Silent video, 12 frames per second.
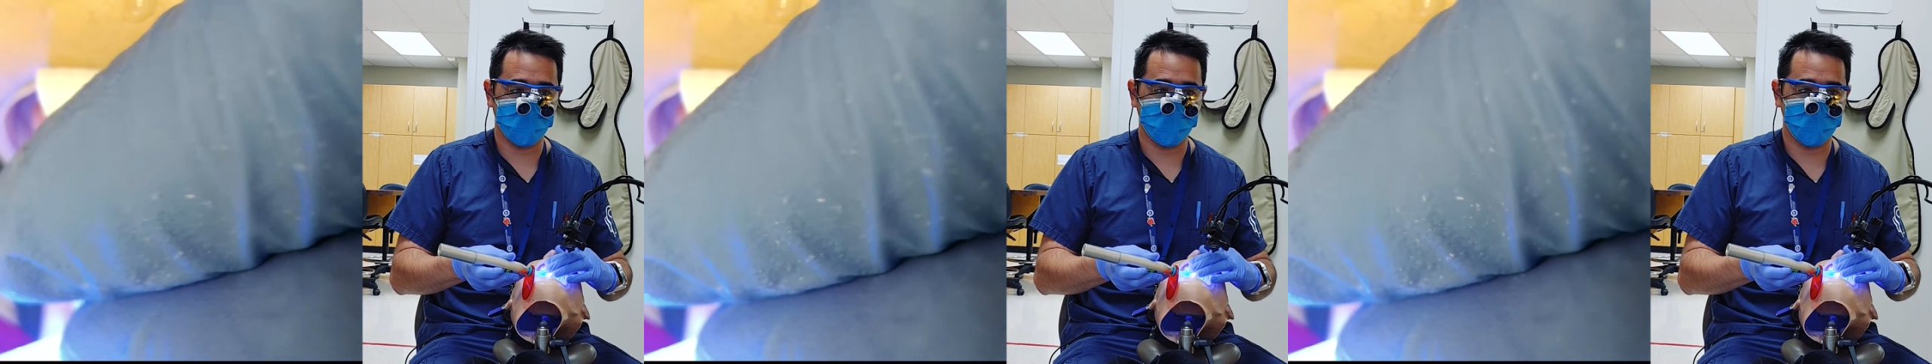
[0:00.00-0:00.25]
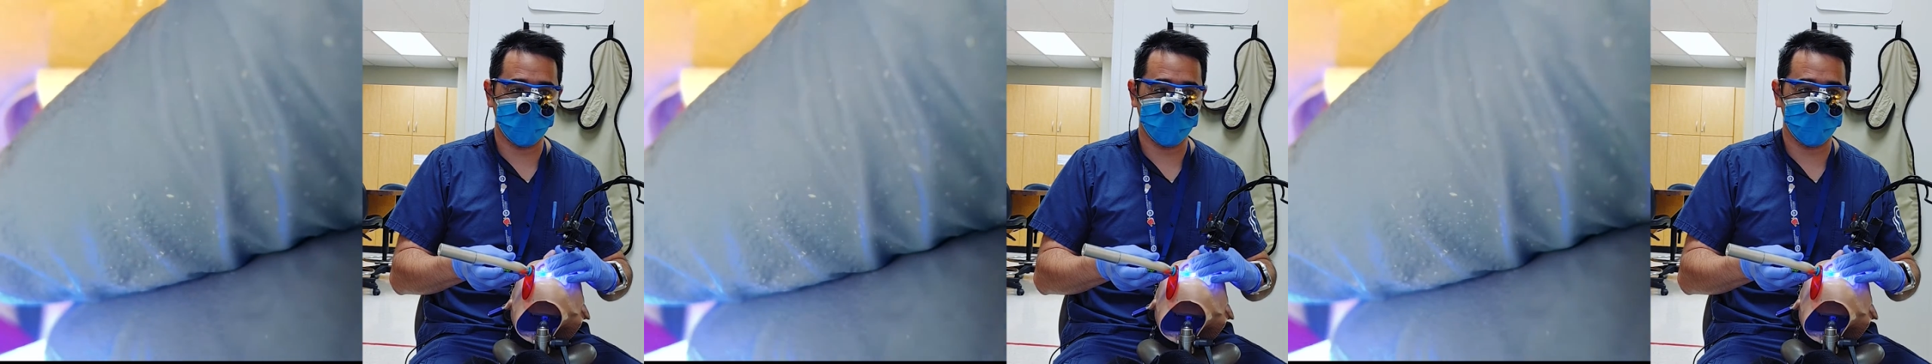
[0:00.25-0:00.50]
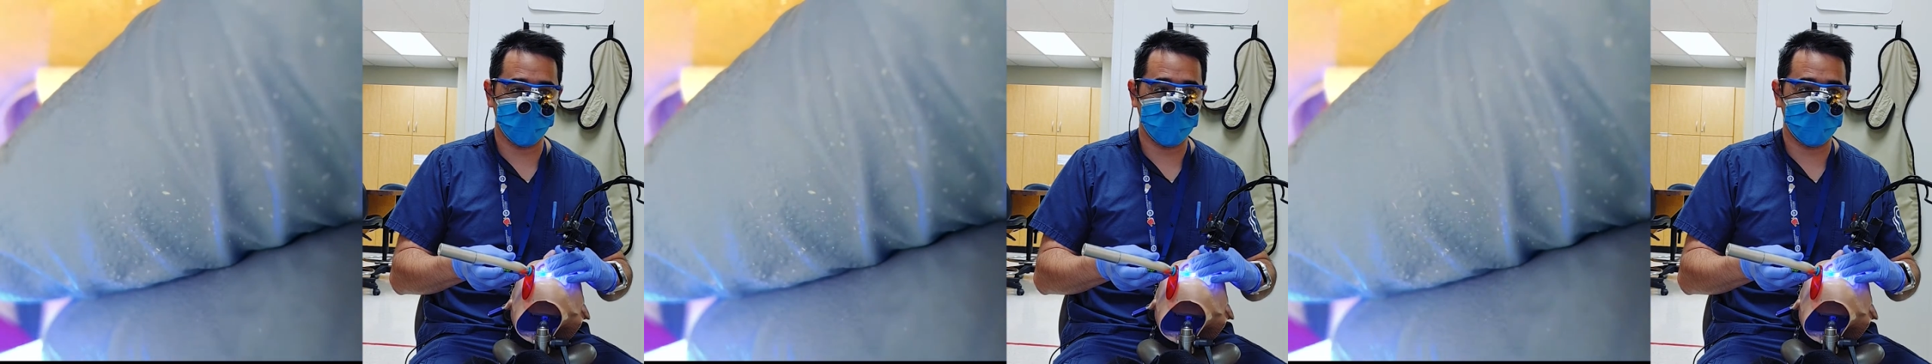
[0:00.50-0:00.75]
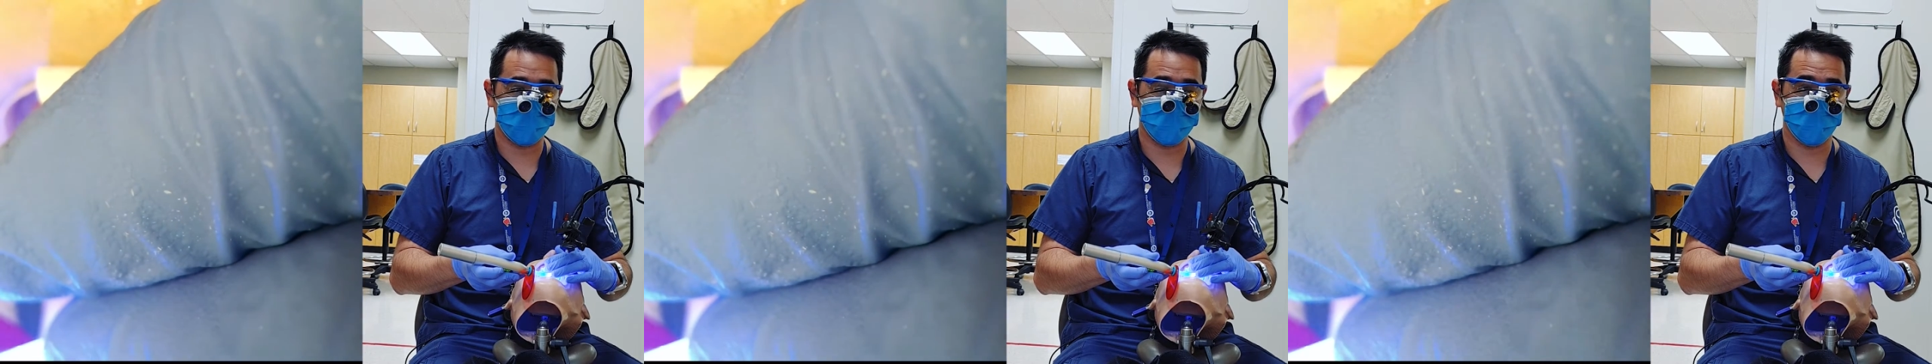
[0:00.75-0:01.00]
only in the mouth
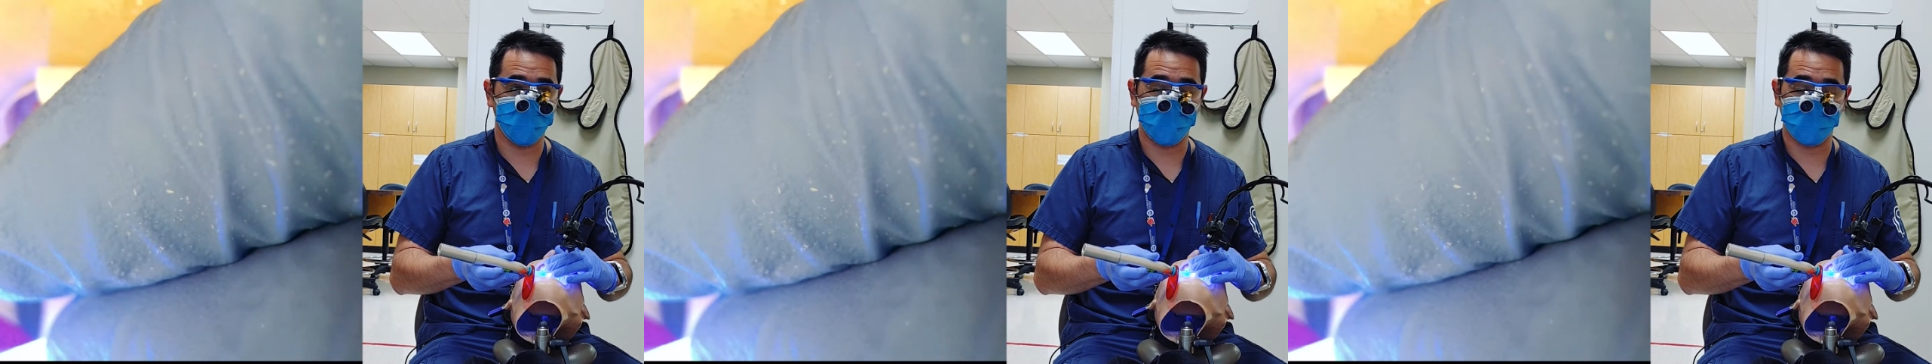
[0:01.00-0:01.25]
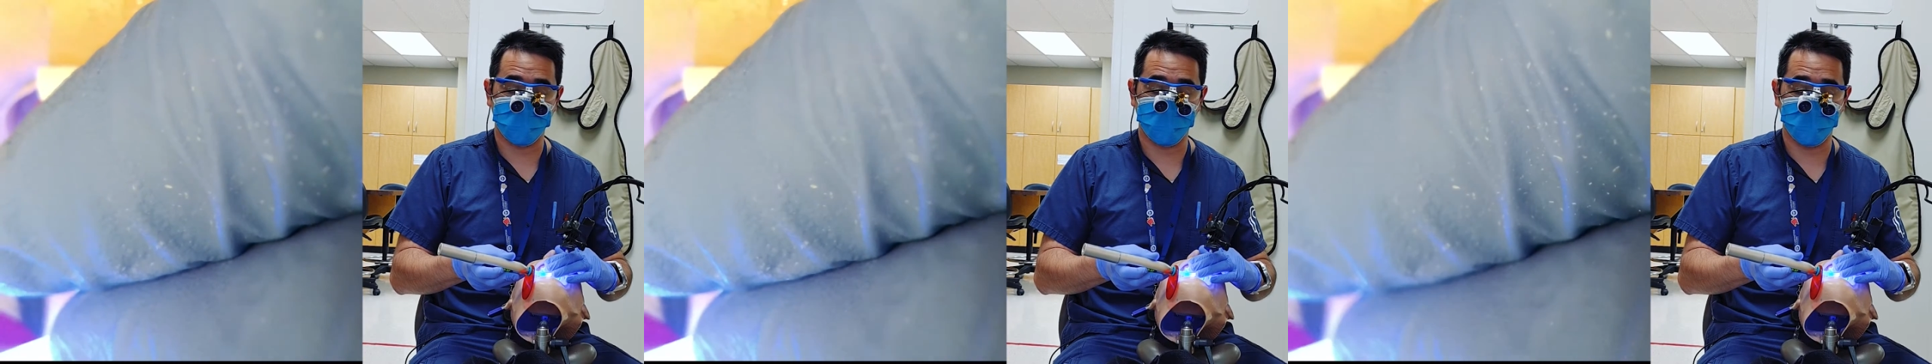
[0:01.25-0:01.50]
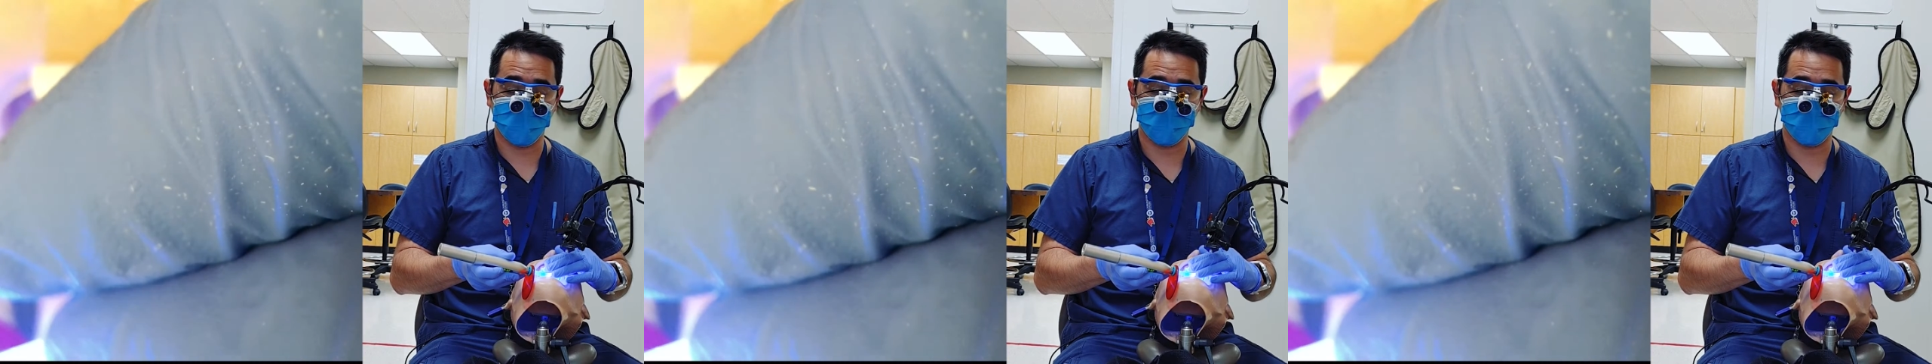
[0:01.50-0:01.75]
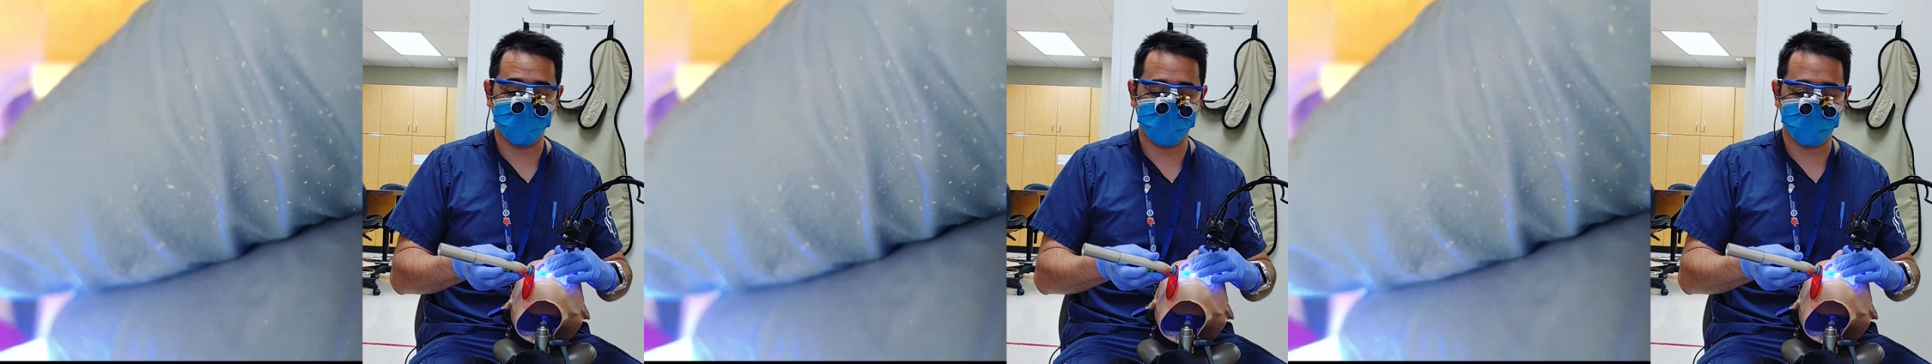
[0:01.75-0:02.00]
so no ricocheting
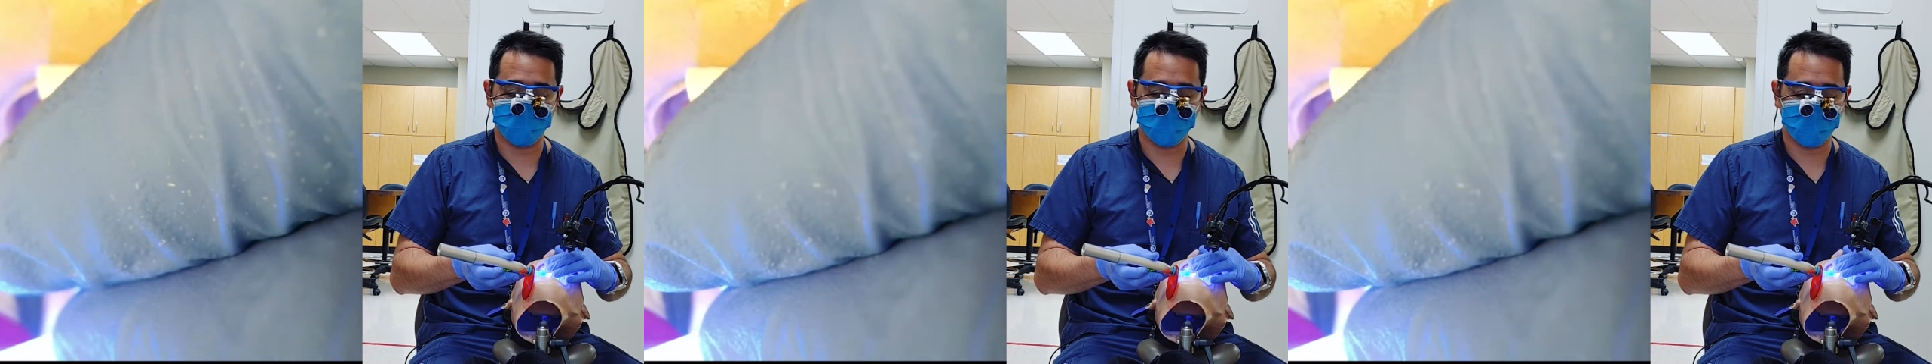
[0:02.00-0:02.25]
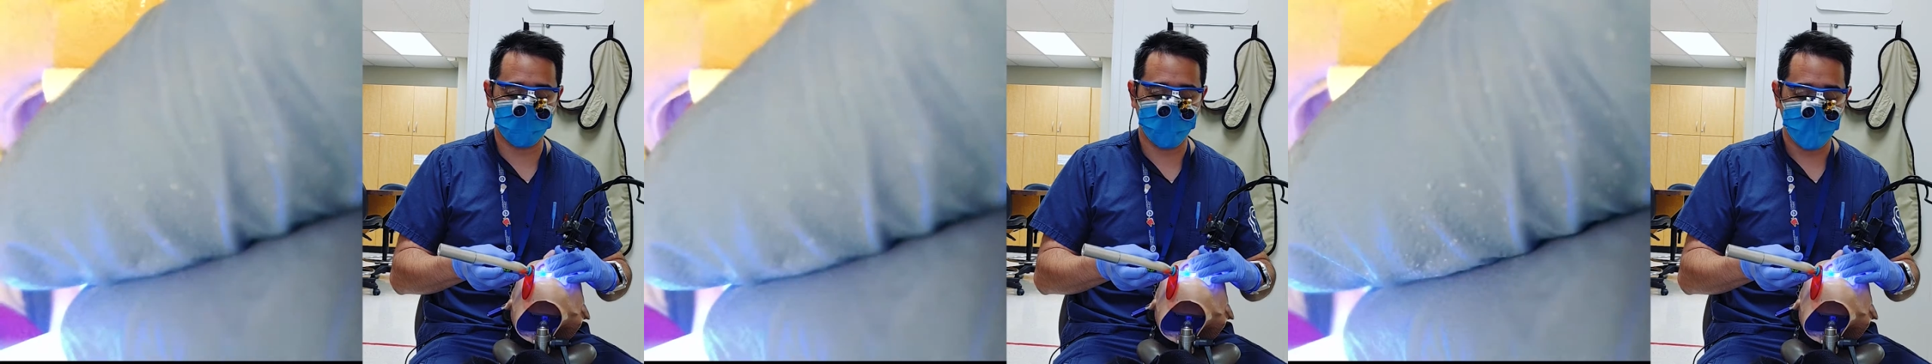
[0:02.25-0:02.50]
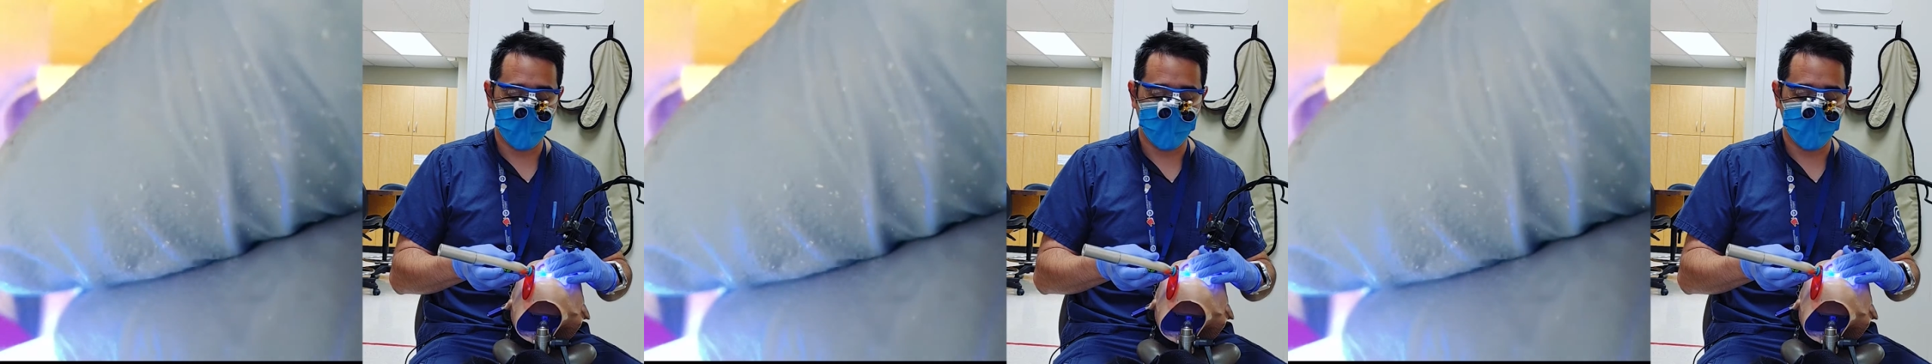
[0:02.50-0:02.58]
light comes out.